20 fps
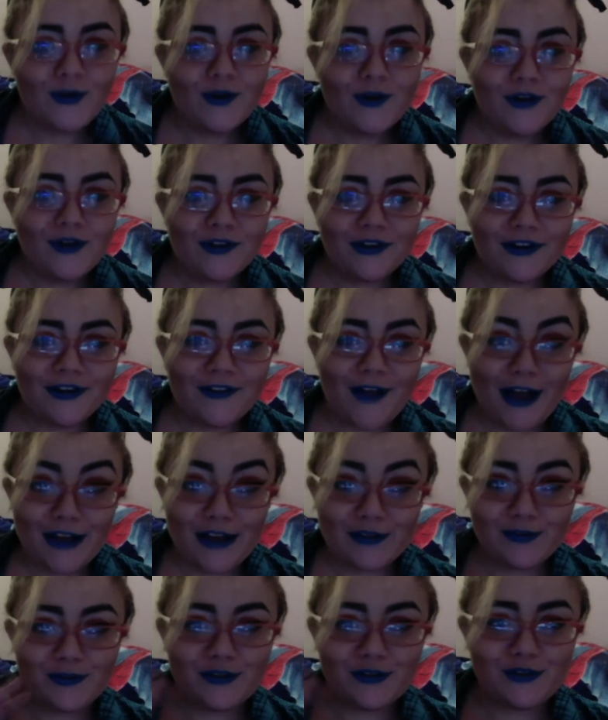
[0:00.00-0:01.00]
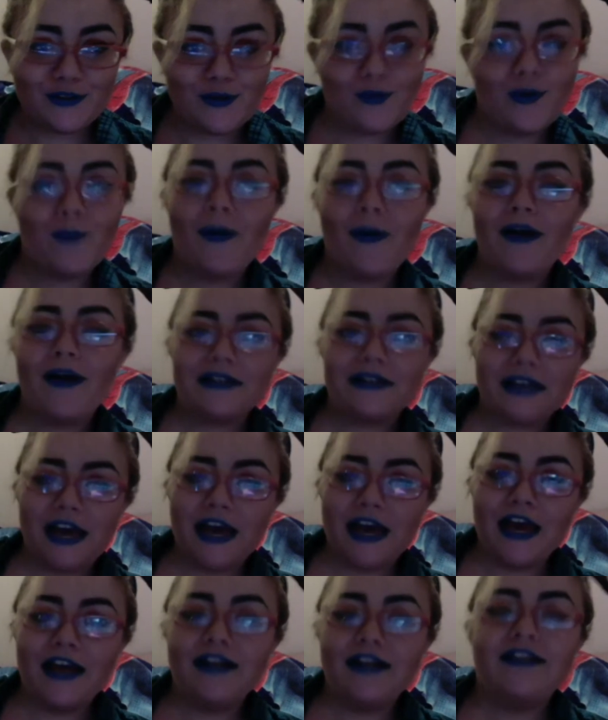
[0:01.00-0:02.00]
the class was soon about to
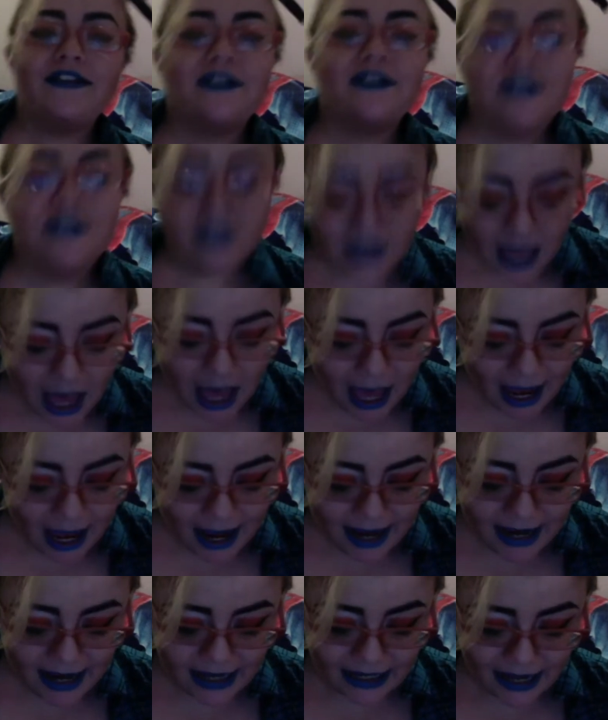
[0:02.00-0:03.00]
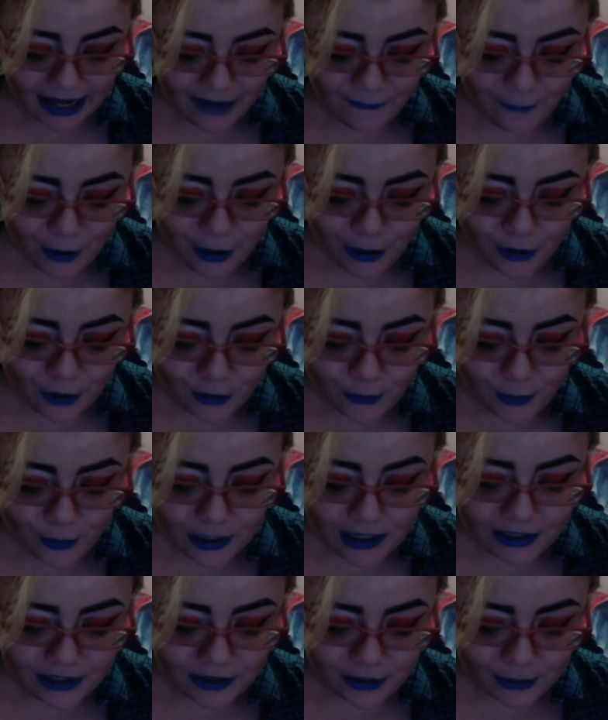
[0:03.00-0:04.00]
end. And I figured we
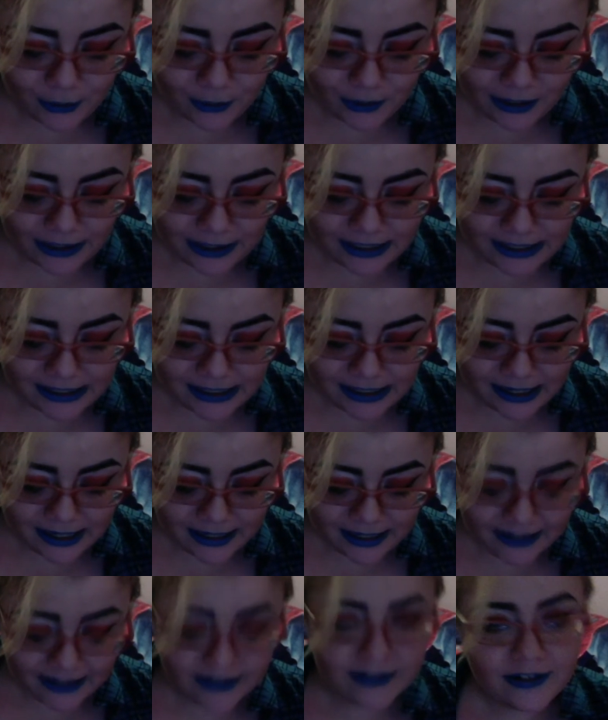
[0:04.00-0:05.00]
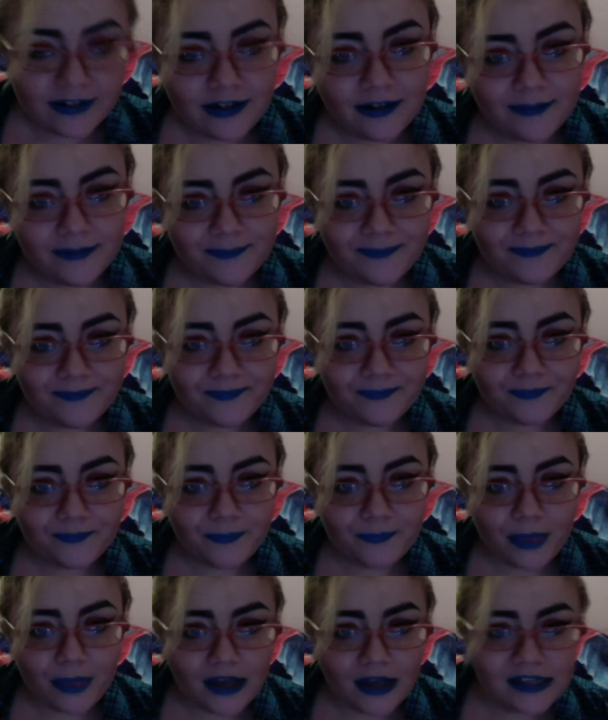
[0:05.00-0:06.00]
could do this, and um,
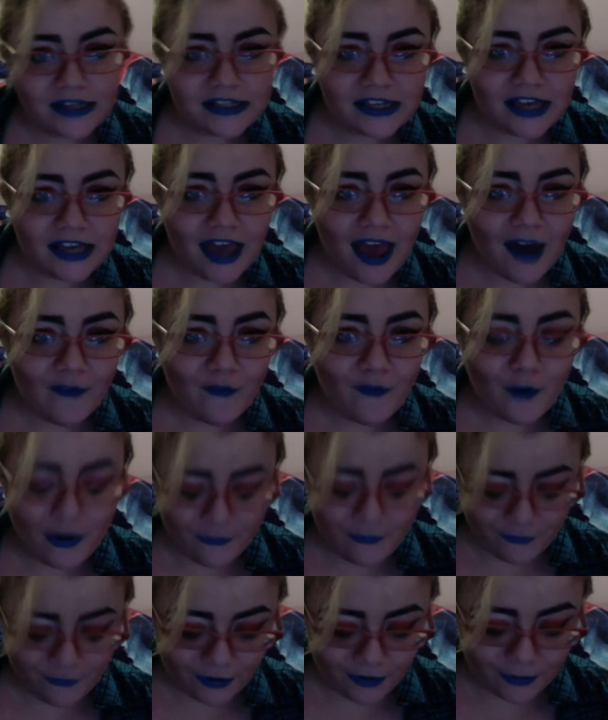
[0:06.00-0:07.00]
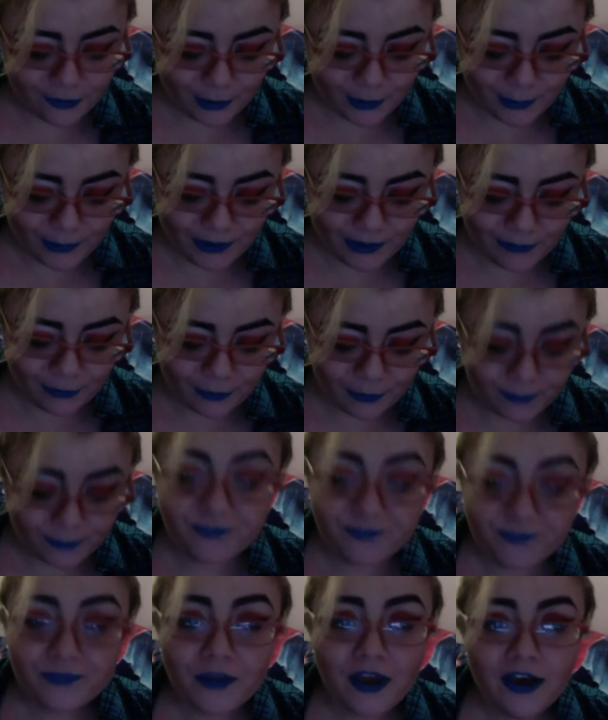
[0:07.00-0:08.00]
it's like halfway filled or whatever.
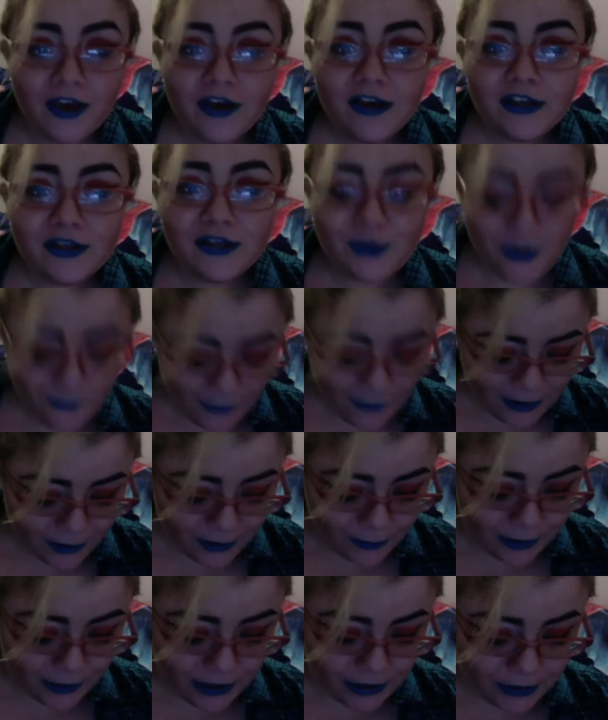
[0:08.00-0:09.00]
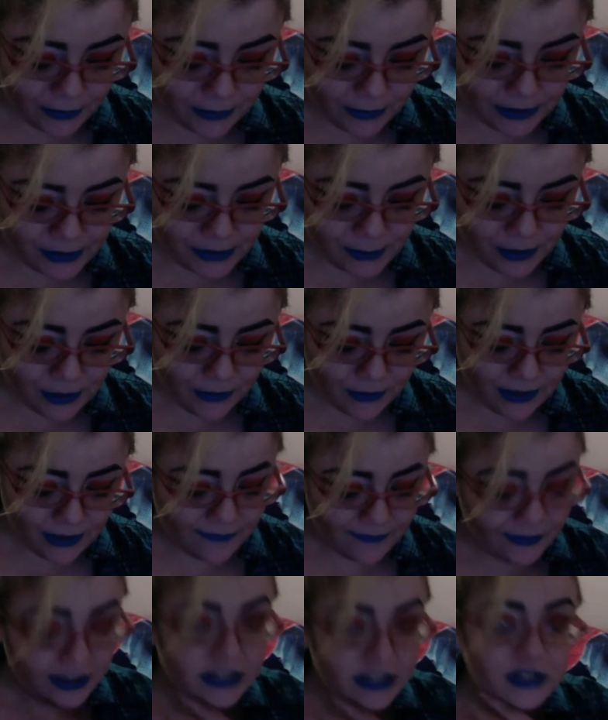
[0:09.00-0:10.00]
So I figured we could do this. We only
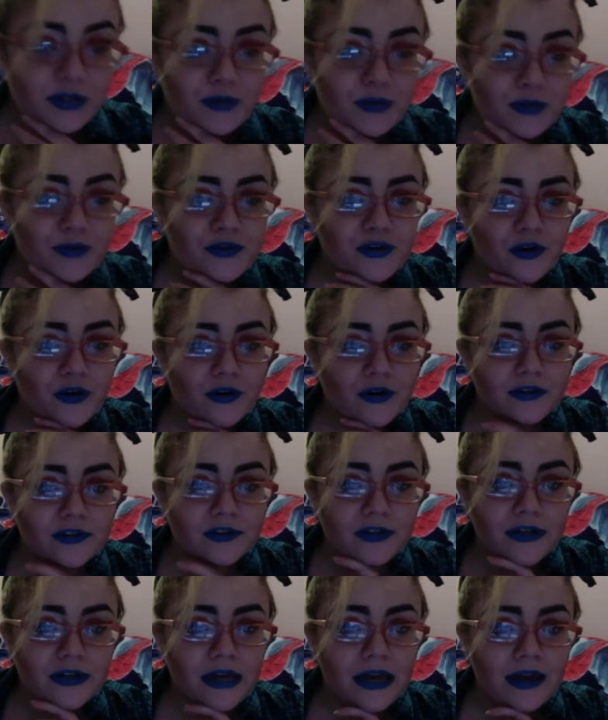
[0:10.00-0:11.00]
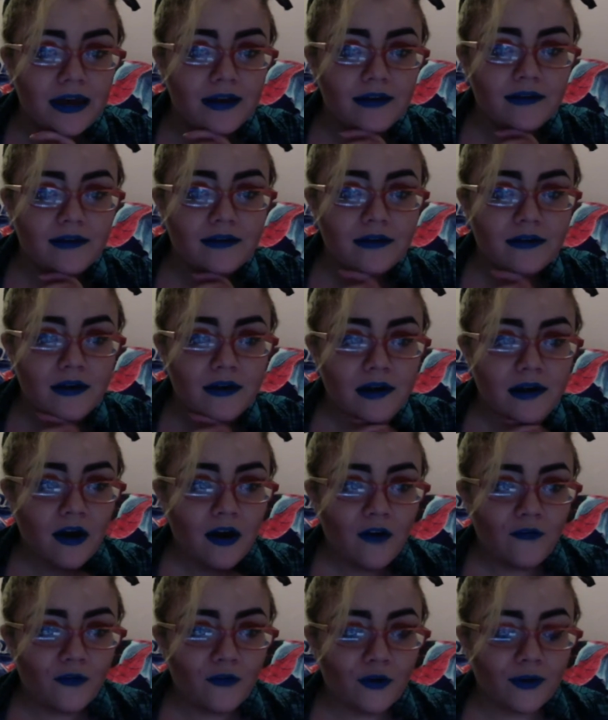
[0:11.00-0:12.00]
have like two stars to get
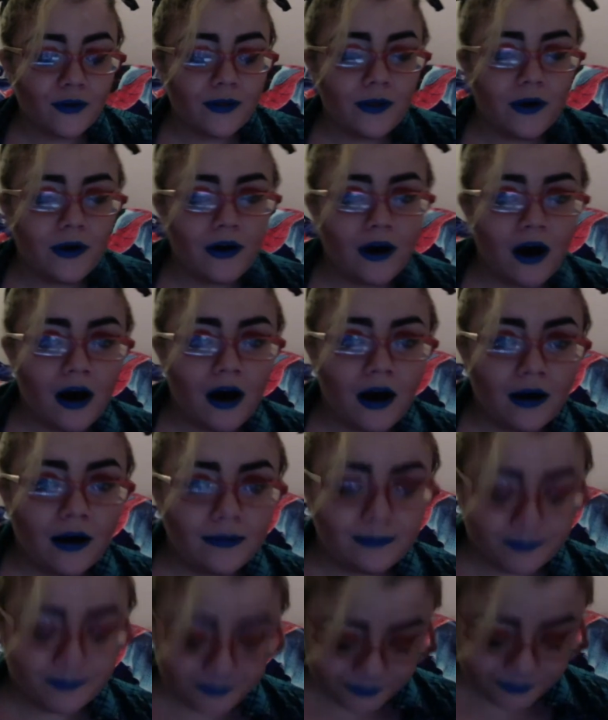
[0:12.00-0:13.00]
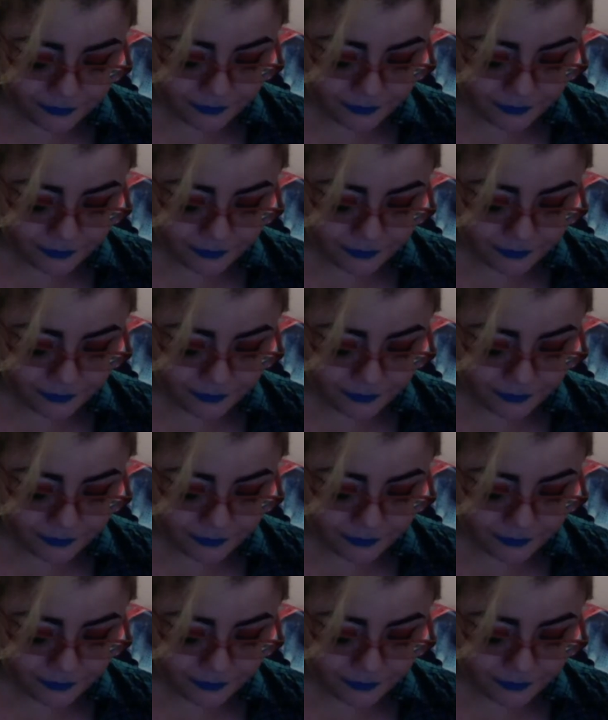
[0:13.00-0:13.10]
for the, um,